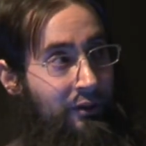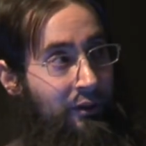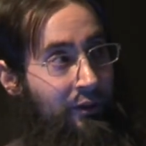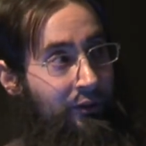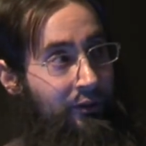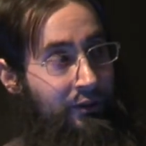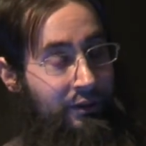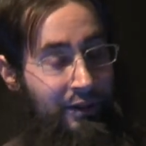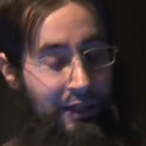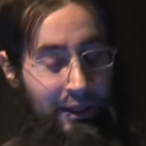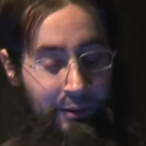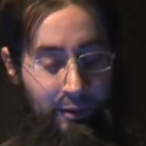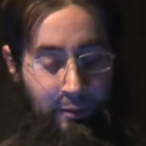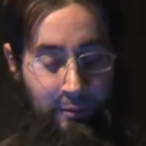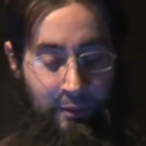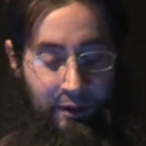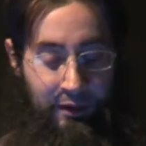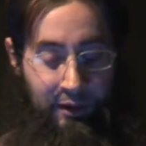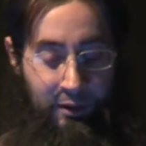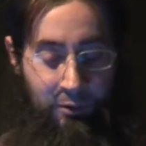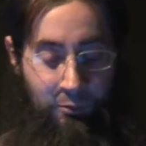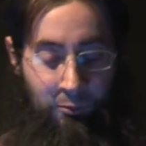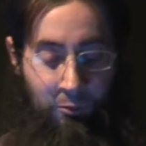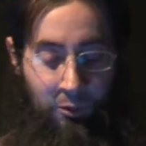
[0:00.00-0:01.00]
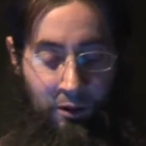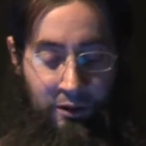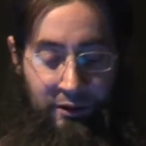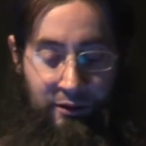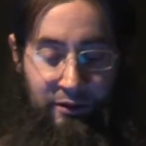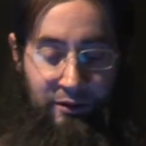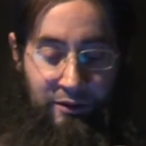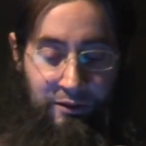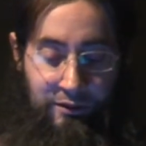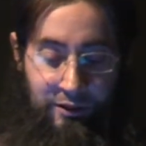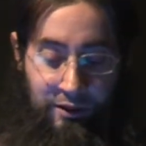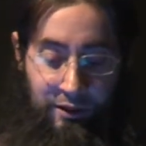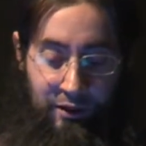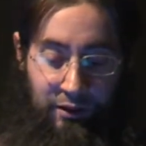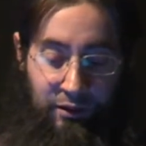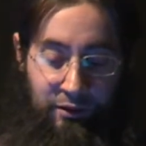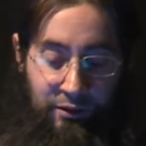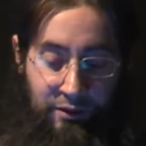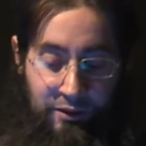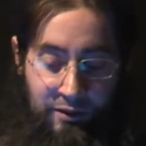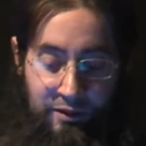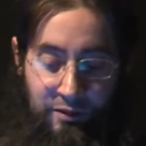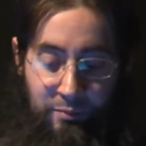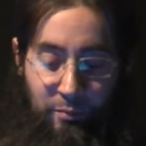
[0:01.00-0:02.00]
all their time on making one
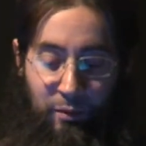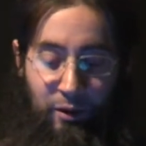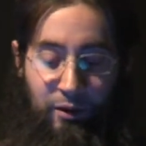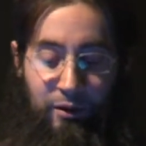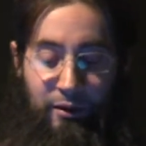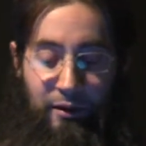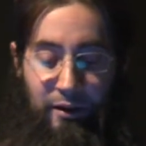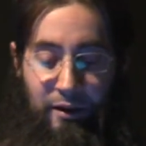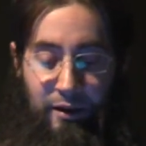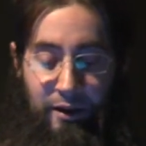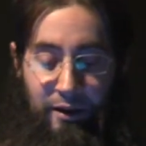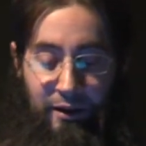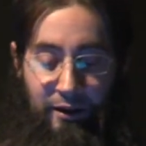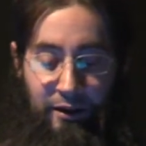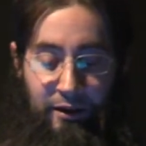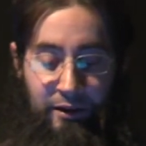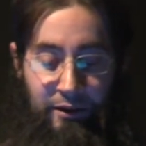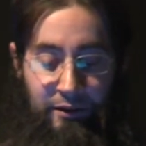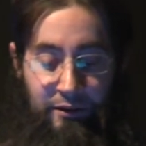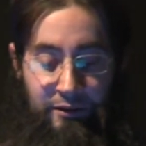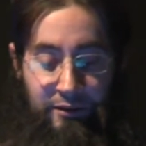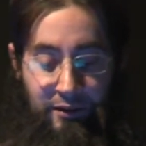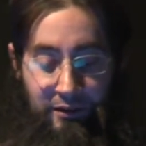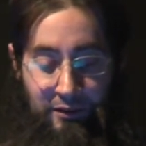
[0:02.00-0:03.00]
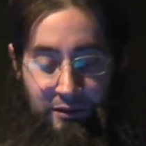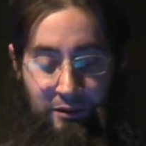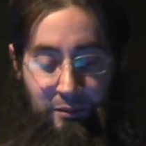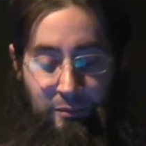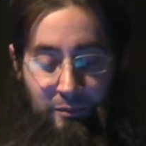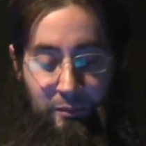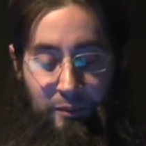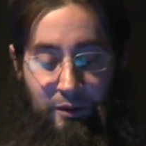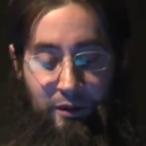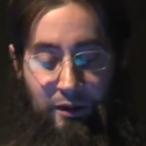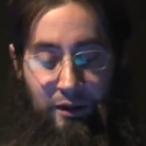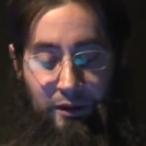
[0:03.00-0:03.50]
singular smart AI system,